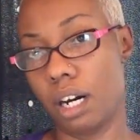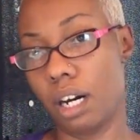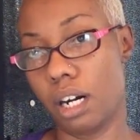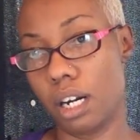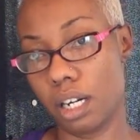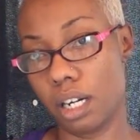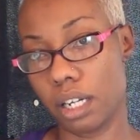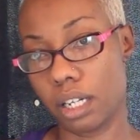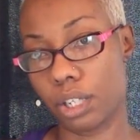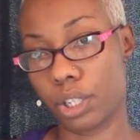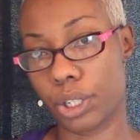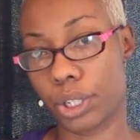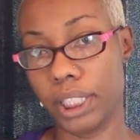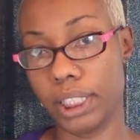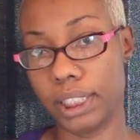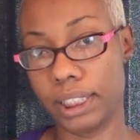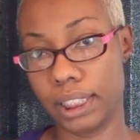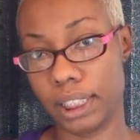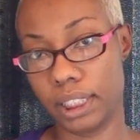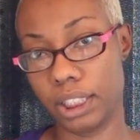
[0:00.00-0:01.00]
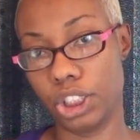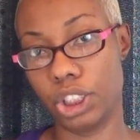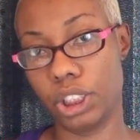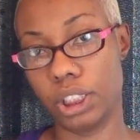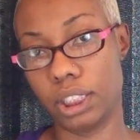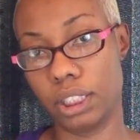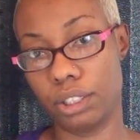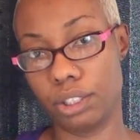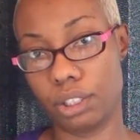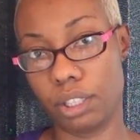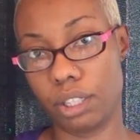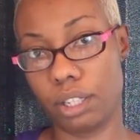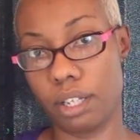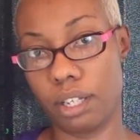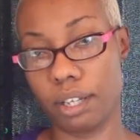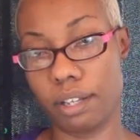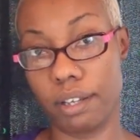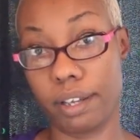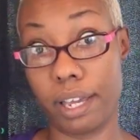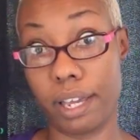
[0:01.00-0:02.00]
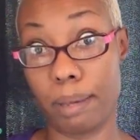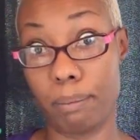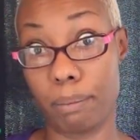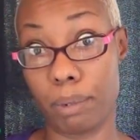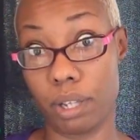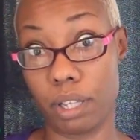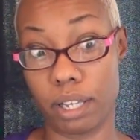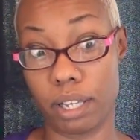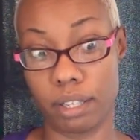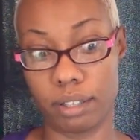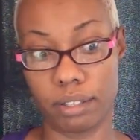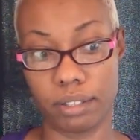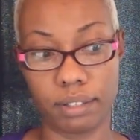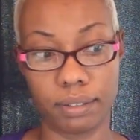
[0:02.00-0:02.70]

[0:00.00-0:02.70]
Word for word: crease incision implant.